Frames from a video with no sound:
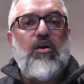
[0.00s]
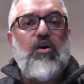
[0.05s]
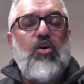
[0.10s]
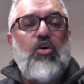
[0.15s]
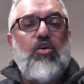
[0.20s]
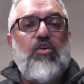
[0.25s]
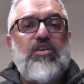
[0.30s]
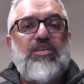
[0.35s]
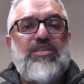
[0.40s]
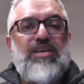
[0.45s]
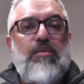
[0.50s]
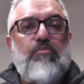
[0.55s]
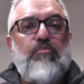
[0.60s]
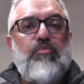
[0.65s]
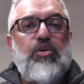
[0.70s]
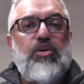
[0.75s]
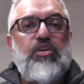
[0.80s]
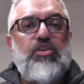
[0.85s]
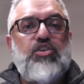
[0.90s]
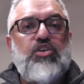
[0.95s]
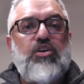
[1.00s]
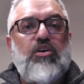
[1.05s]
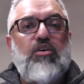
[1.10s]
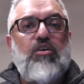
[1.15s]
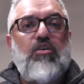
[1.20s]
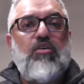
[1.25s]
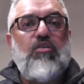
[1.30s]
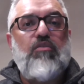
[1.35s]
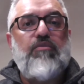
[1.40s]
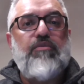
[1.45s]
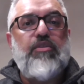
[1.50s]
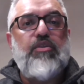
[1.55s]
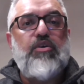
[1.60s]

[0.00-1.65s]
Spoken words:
or a temperature of